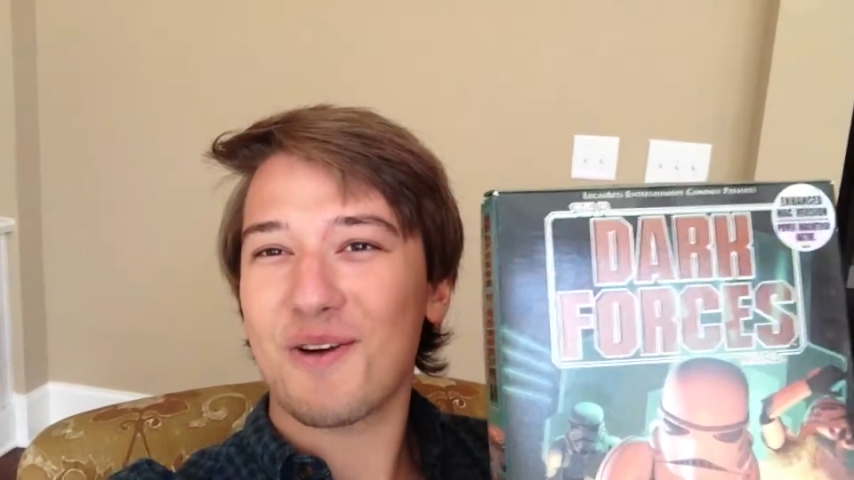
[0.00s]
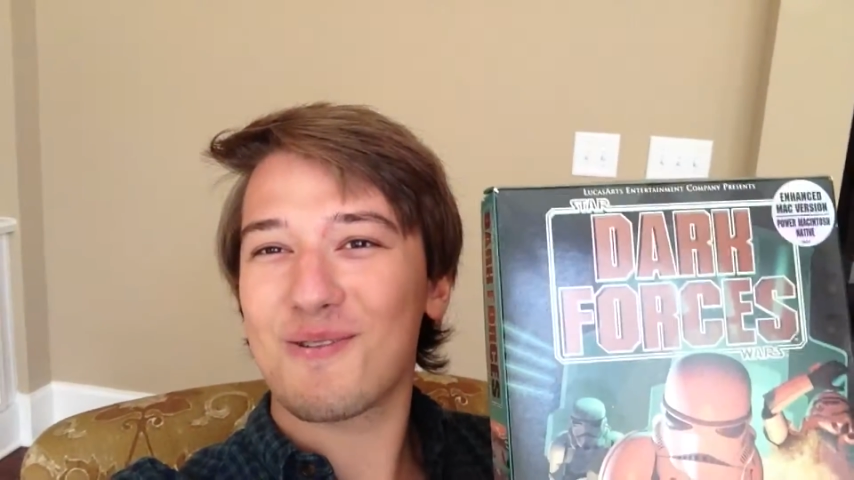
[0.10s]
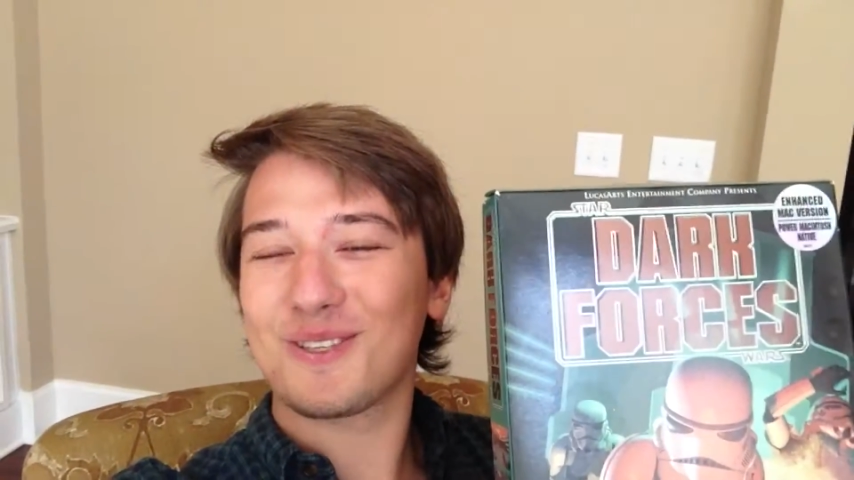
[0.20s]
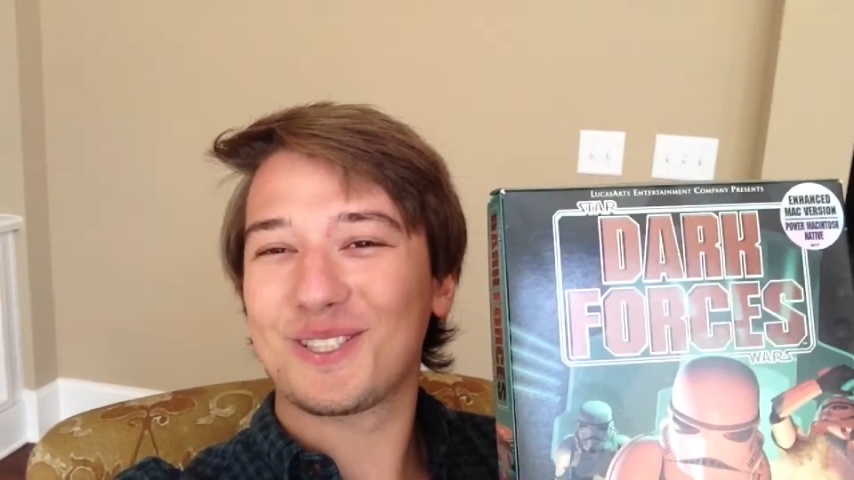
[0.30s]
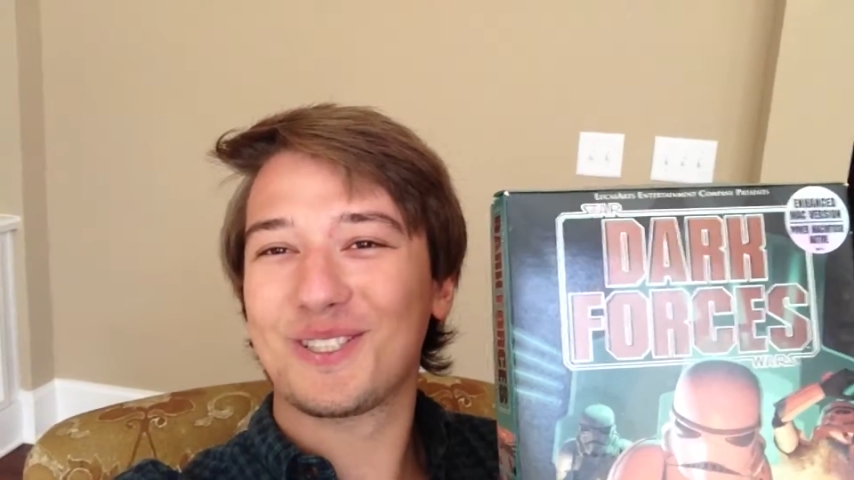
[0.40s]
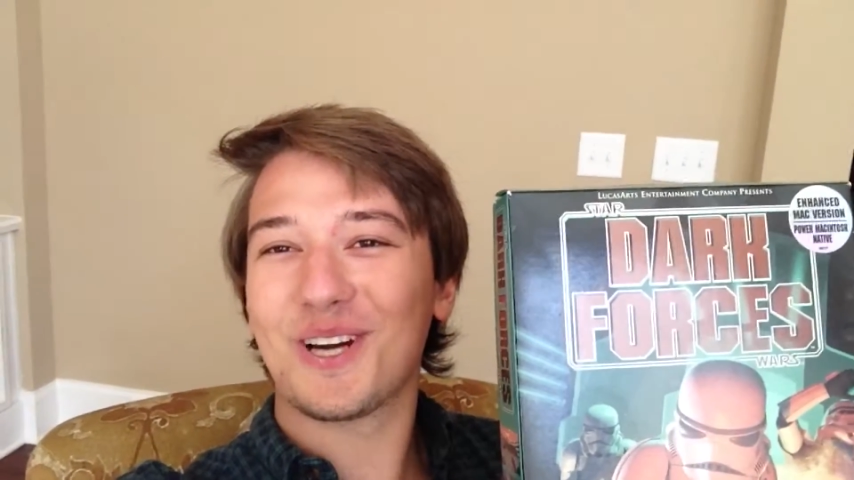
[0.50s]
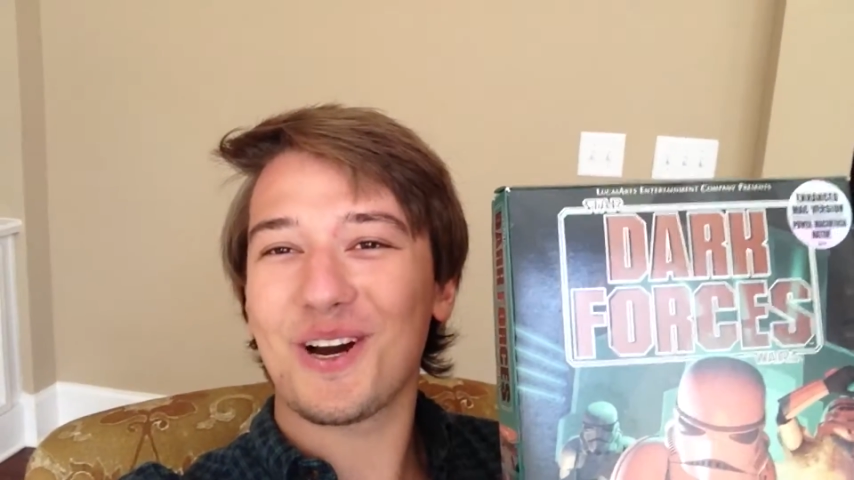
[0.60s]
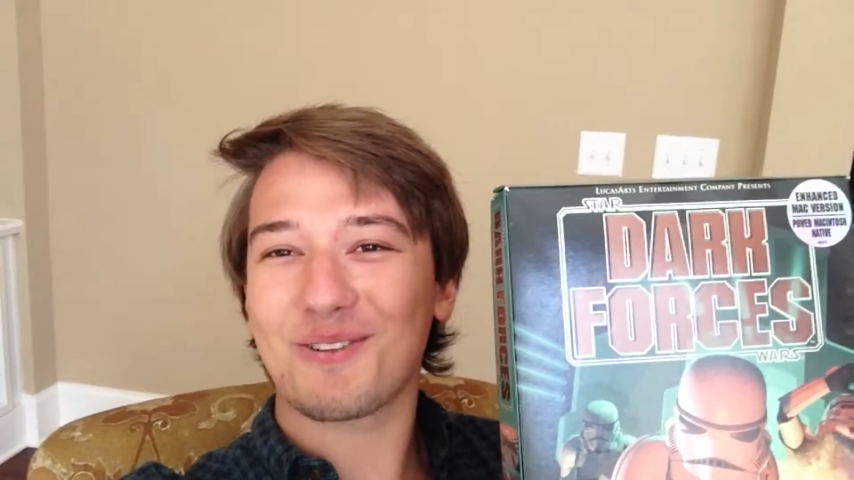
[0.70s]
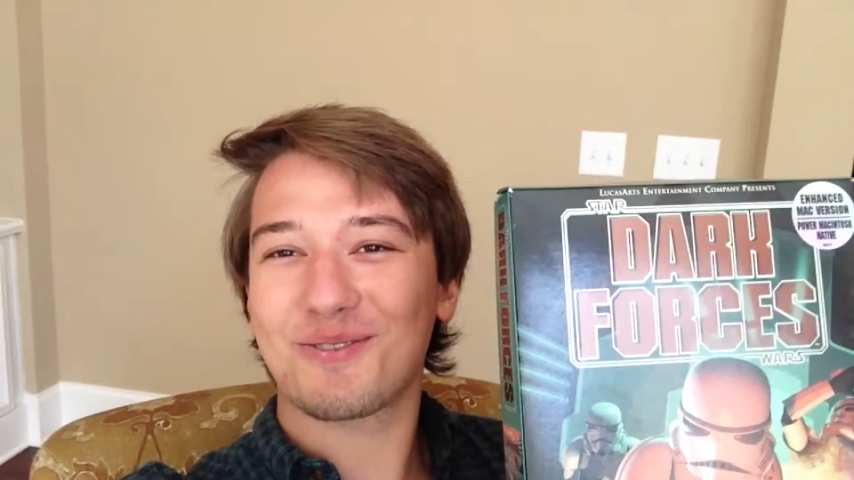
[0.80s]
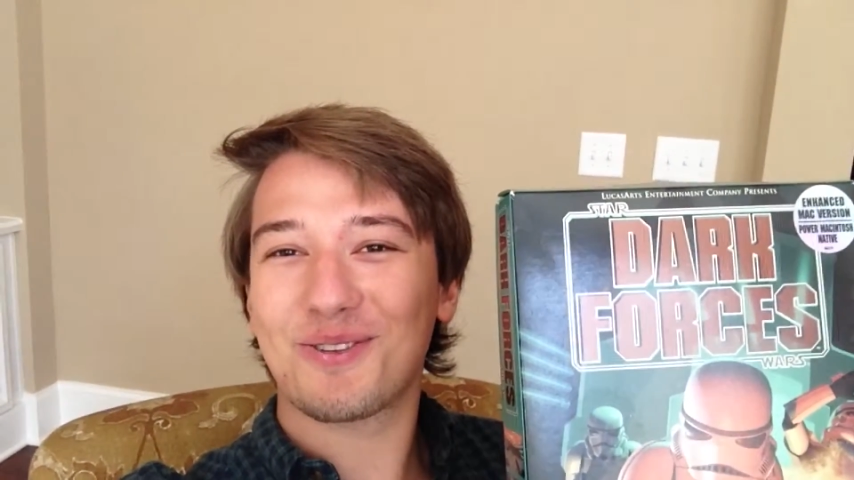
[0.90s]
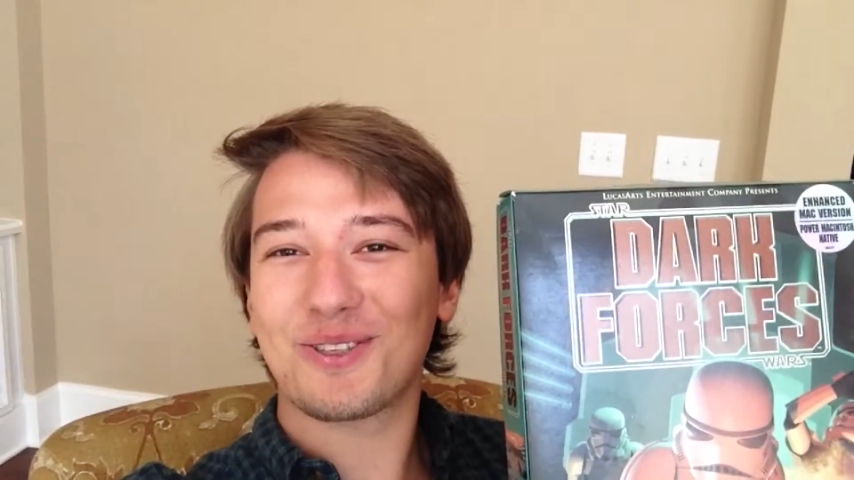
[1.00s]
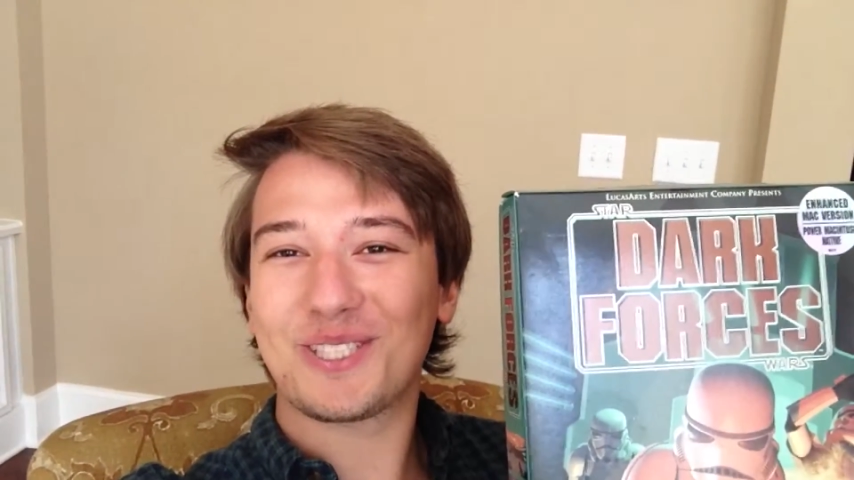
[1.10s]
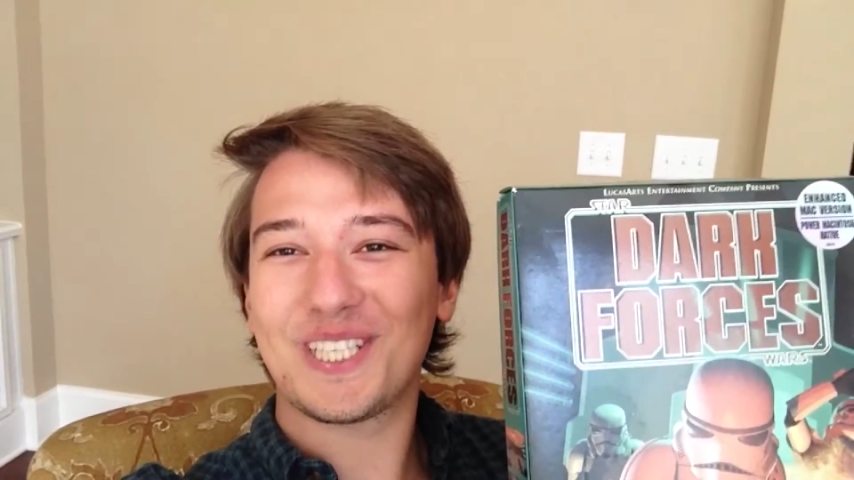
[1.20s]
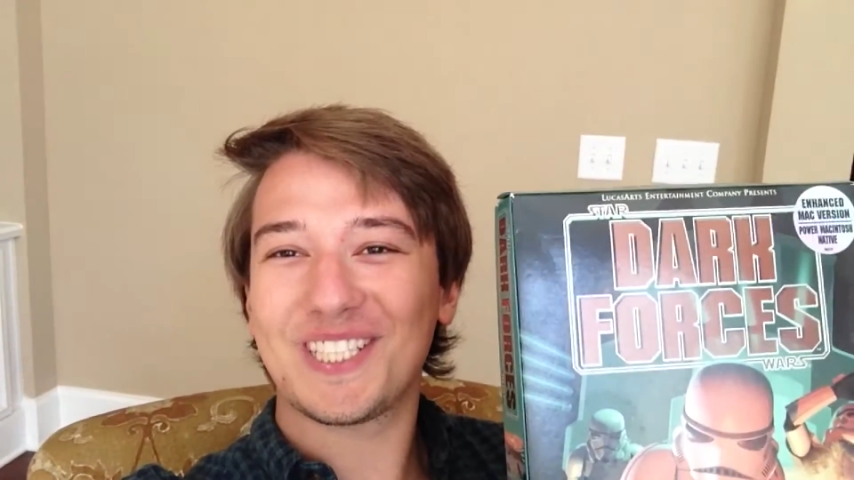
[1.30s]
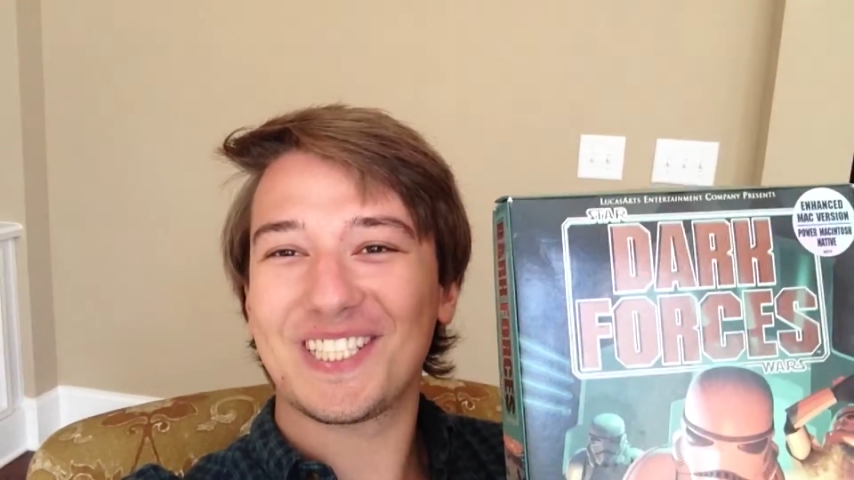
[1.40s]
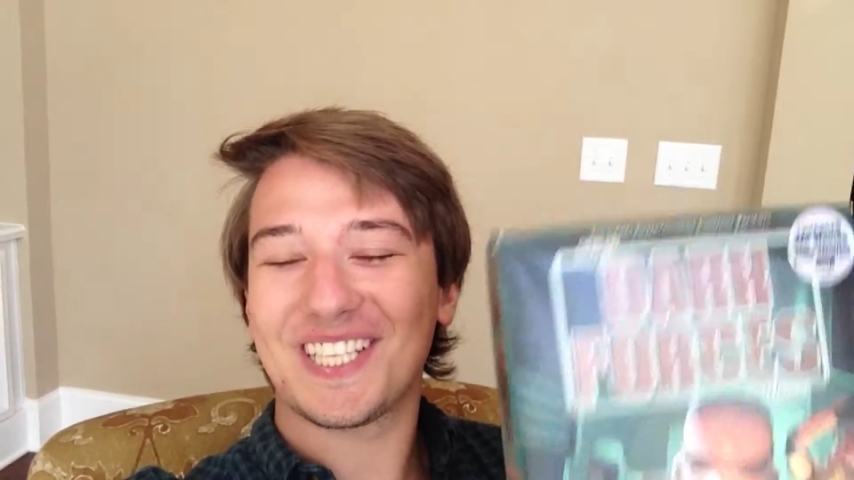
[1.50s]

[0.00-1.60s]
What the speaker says: Wars Dark Forces.